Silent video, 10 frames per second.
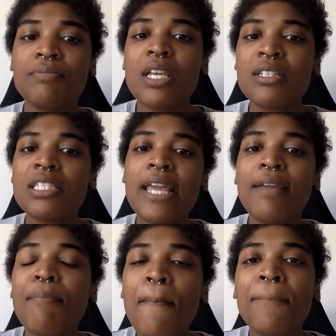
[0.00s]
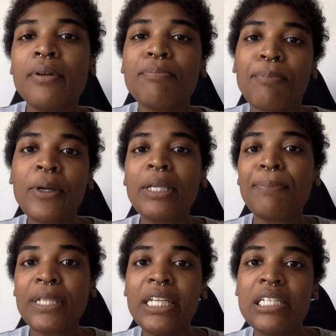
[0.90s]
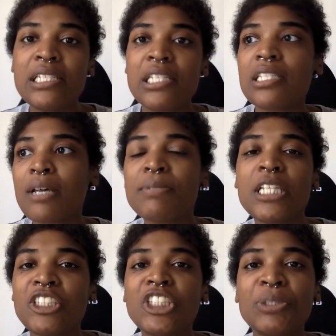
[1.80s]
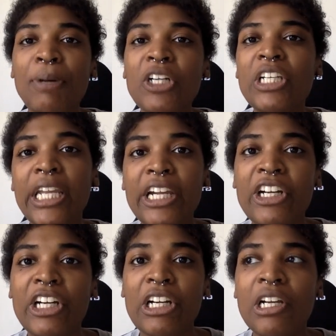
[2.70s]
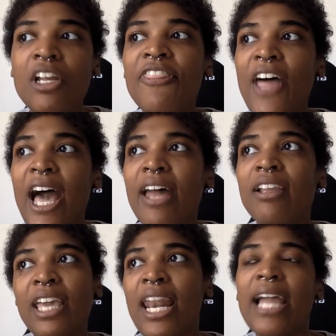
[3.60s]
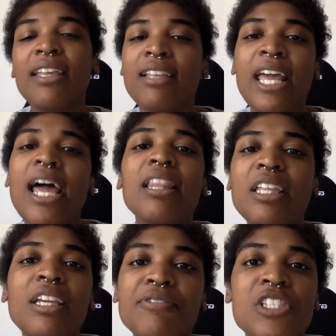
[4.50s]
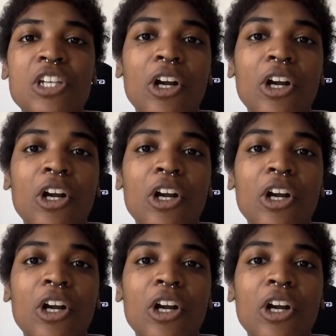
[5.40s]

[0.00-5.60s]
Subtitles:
say pretty please since I'm such a smart nigger that can I leave, sir?